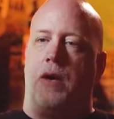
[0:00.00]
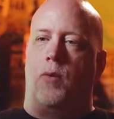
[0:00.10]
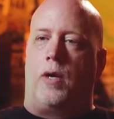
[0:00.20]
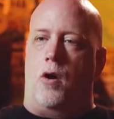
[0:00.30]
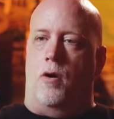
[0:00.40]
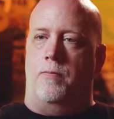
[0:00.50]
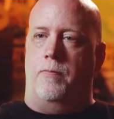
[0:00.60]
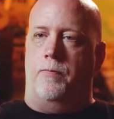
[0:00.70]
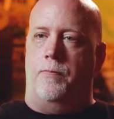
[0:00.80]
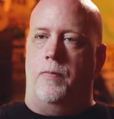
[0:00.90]
They were gone.
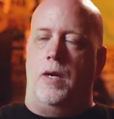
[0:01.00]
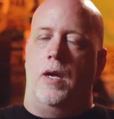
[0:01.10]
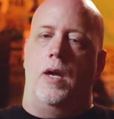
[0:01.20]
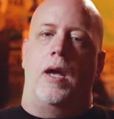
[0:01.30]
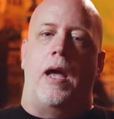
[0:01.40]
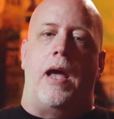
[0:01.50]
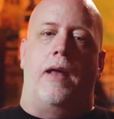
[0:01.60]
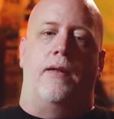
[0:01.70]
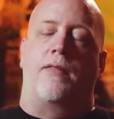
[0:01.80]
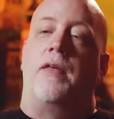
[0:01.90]

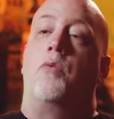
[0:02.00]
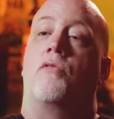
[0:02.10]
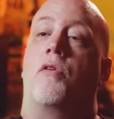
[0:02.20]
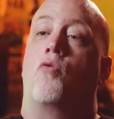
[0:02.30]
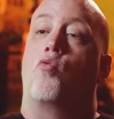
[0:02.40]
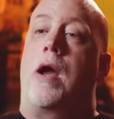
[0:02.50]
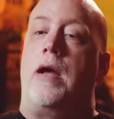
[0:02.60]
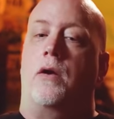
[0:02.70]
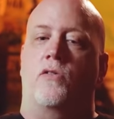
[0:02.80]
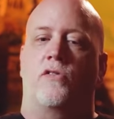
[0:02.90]
And that thing was on
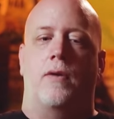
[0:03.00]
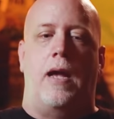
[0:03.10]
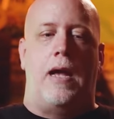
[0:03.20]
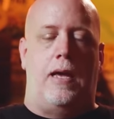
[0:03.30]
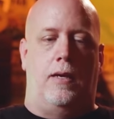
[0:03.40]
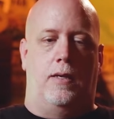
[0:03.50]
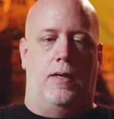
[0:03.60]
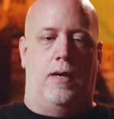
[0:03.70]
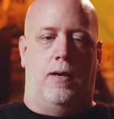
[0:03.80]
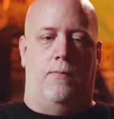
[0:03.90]
rails. And
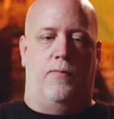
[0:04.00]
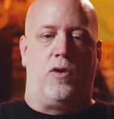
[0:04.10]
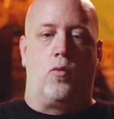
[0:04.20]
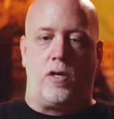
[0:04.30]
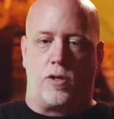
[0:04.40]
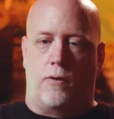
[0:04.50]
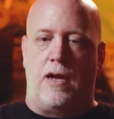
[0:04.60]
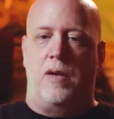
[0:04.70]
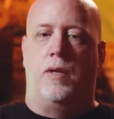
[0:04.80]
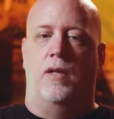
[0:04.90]
um, the original
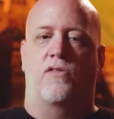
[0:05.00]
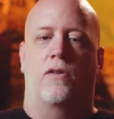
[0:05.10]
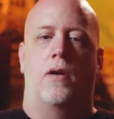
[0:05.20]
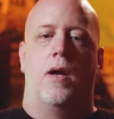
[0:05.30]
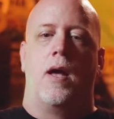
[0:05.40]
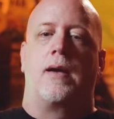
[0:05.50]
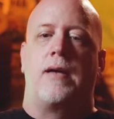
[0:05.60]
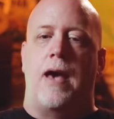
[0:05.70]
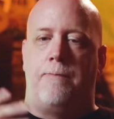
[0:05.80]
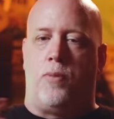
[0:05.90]
ambulance
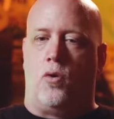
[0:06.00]
got